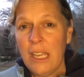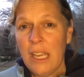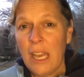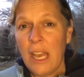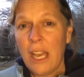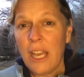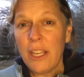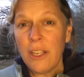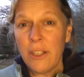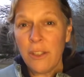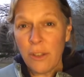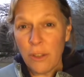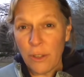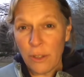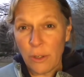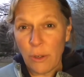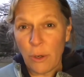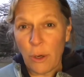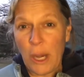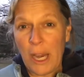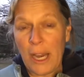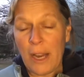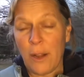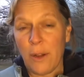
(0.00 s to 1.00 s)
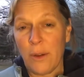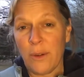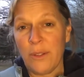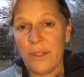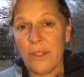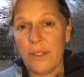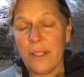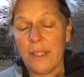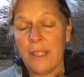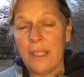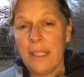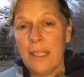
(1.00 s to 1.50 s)

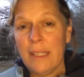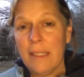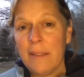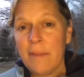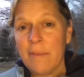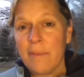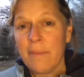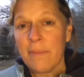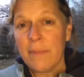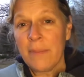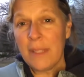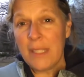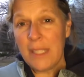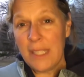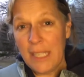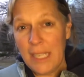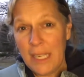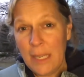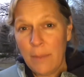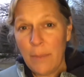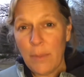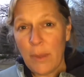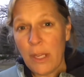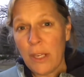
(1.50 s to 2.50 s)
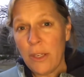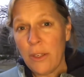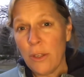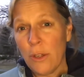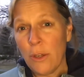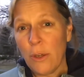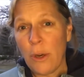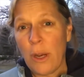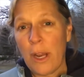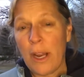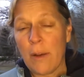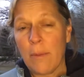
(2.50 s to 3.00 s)
underground, deep
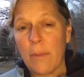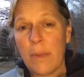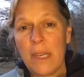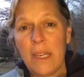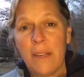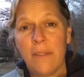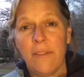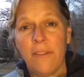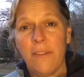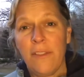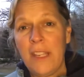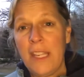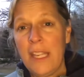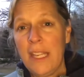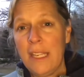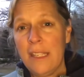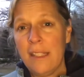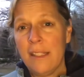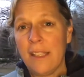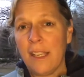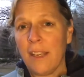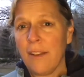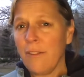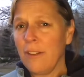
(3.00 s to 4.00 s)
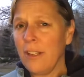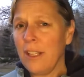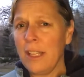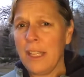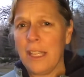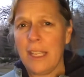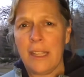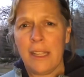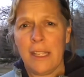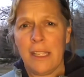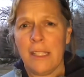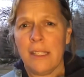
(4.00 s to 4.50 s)
underground, but it feeds
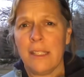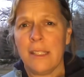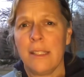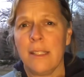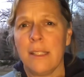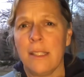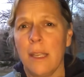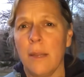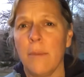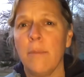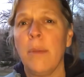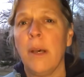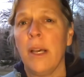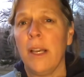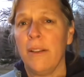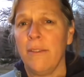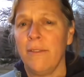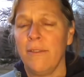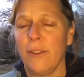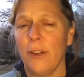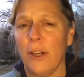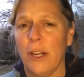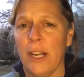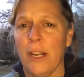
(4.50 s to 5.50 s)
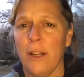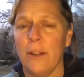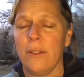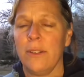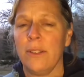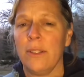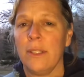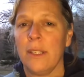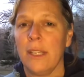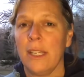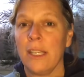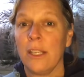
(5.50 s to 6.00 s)
everything that's above
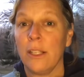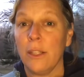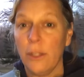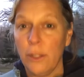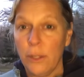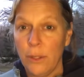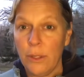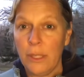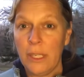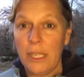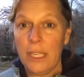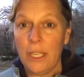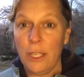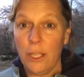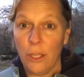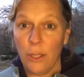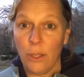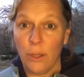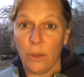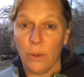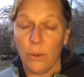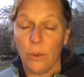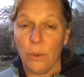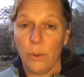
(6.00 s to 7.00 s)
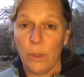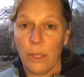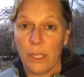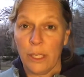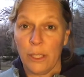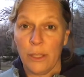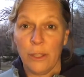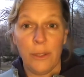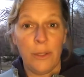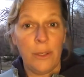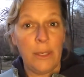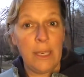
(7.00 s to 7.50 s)
ground, including you,
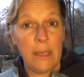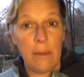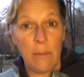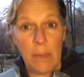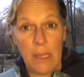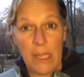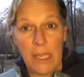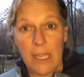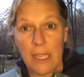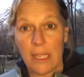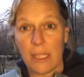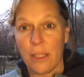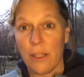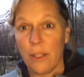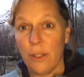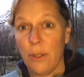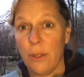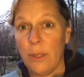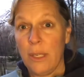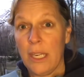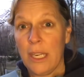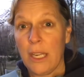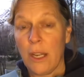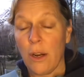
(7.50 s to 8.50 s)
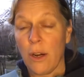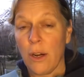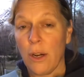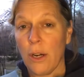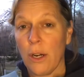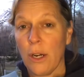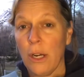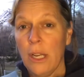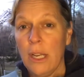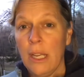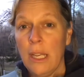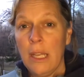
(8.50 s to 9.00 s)
including me, including
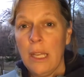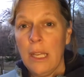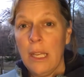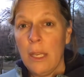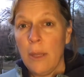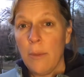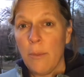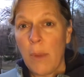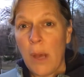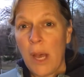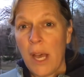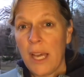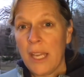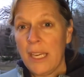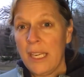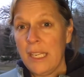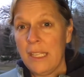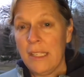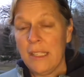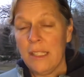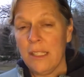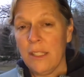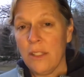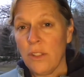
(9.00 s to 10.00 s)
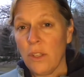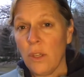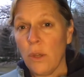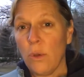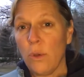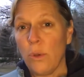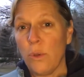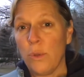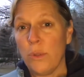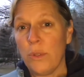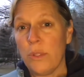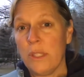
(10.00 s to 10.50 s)
our bodies and
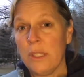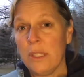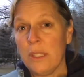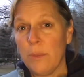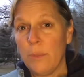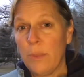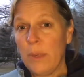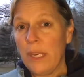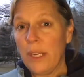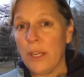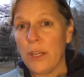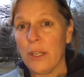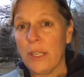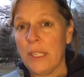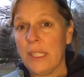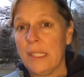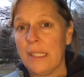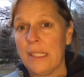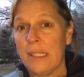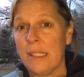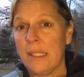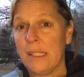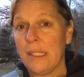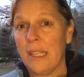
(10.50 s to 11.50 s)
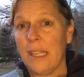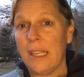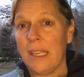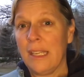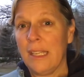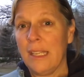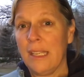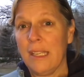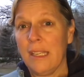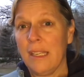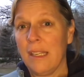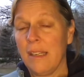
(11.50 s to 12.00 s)
souls and spirits
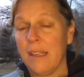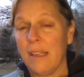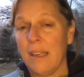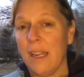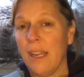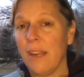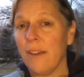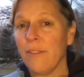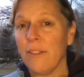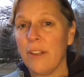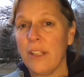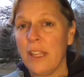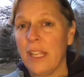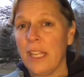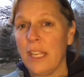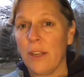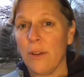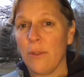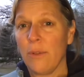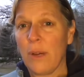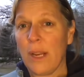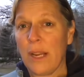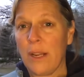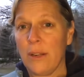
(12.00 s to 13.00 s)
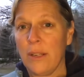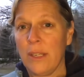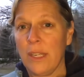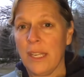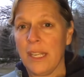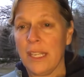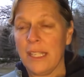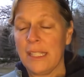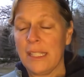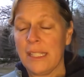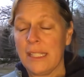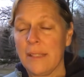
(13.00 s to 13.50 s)
and everything around
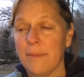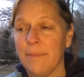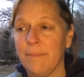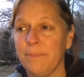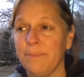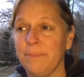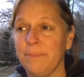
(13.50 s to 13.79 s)
us.